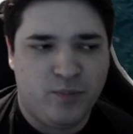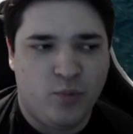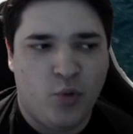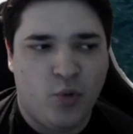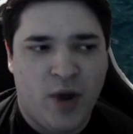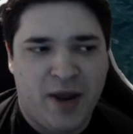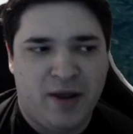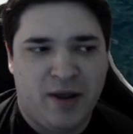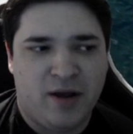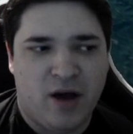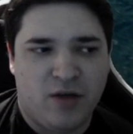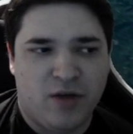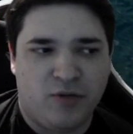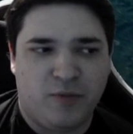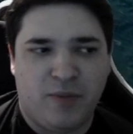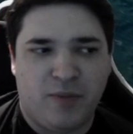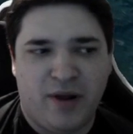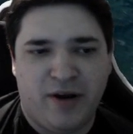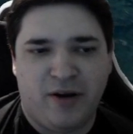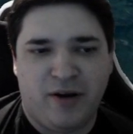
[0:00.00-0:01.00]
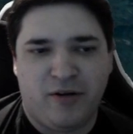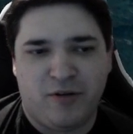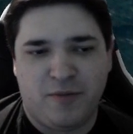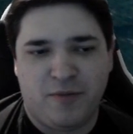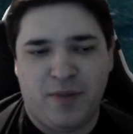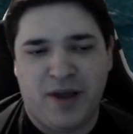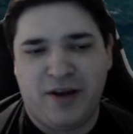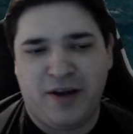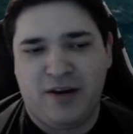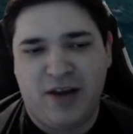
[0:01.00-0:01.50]
way other players
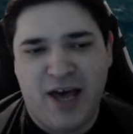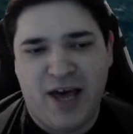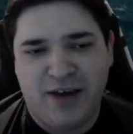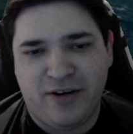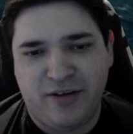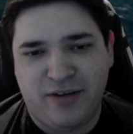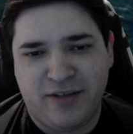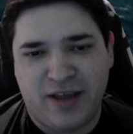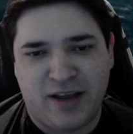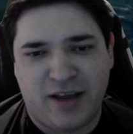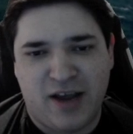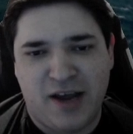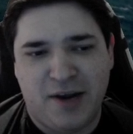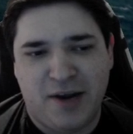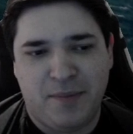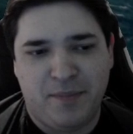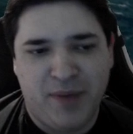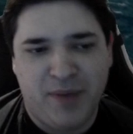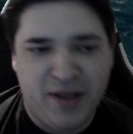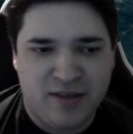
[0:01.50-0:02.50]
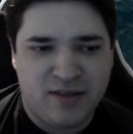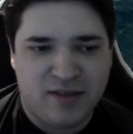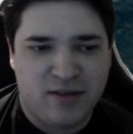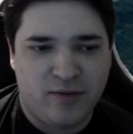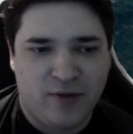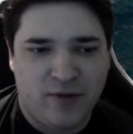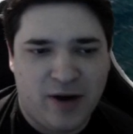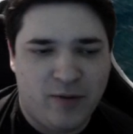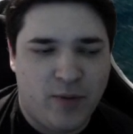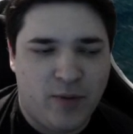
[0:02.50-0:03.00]
play in the ladder that kind of beats the
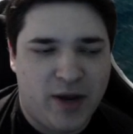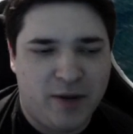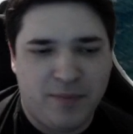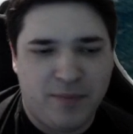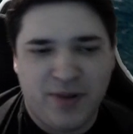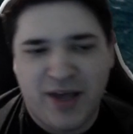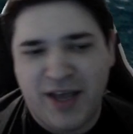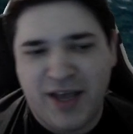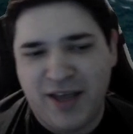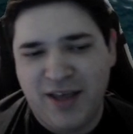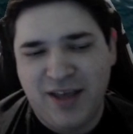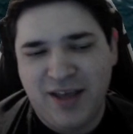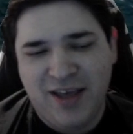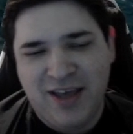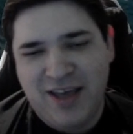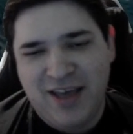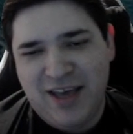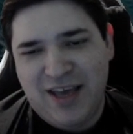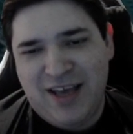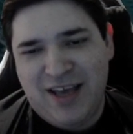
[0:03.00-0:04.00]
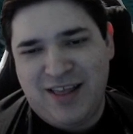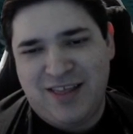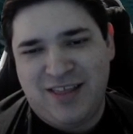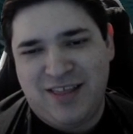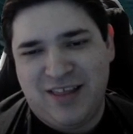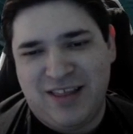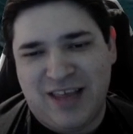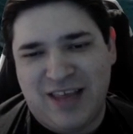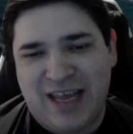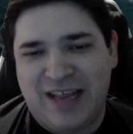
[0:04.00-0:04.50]
right way to play.
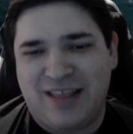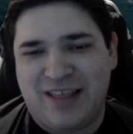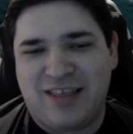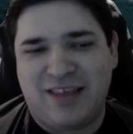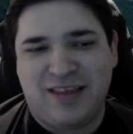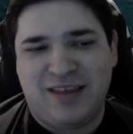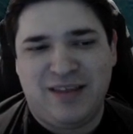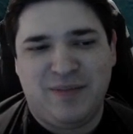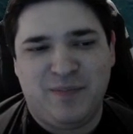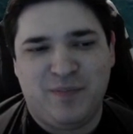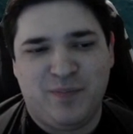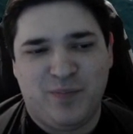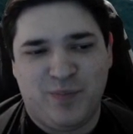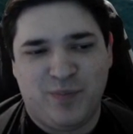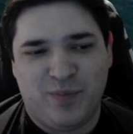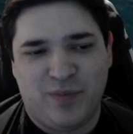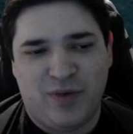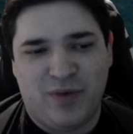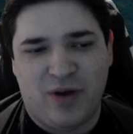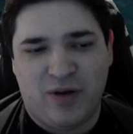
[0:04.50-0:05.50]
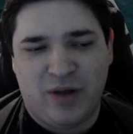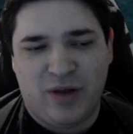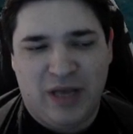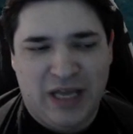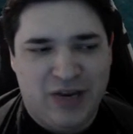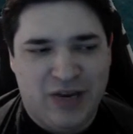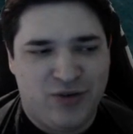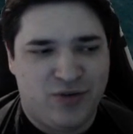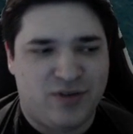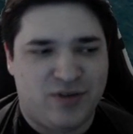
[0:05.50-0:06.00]
It's
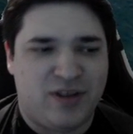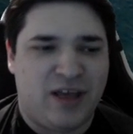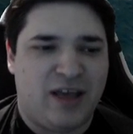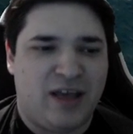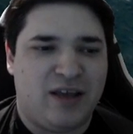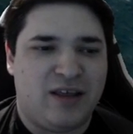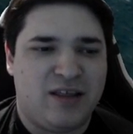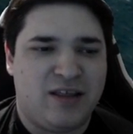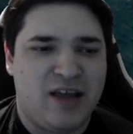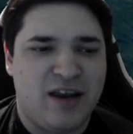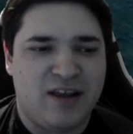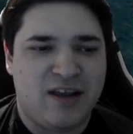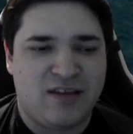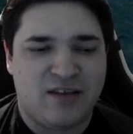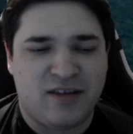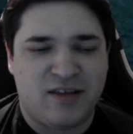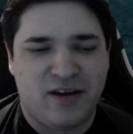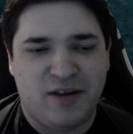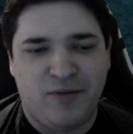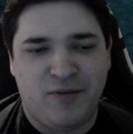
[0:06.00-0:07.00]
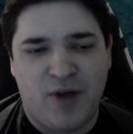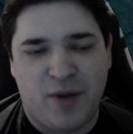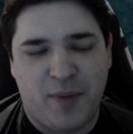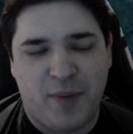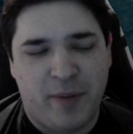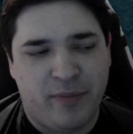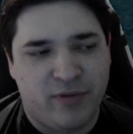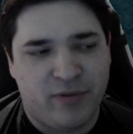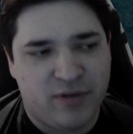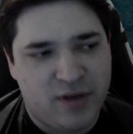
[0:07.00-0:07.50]
interesting. It's not necessarily rock,
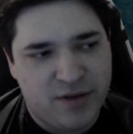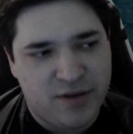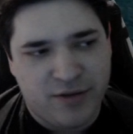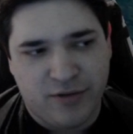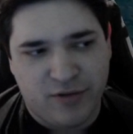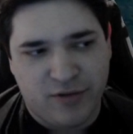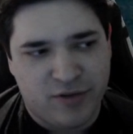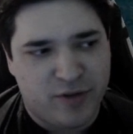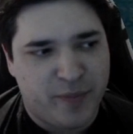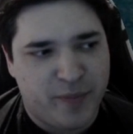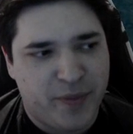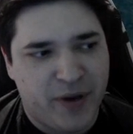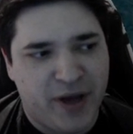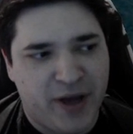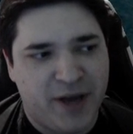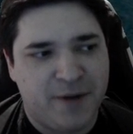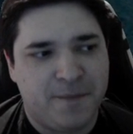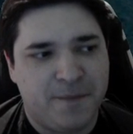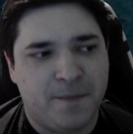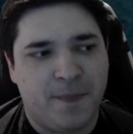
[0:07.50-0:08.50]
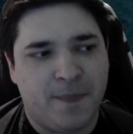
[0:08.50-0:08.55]
paper, scissors, but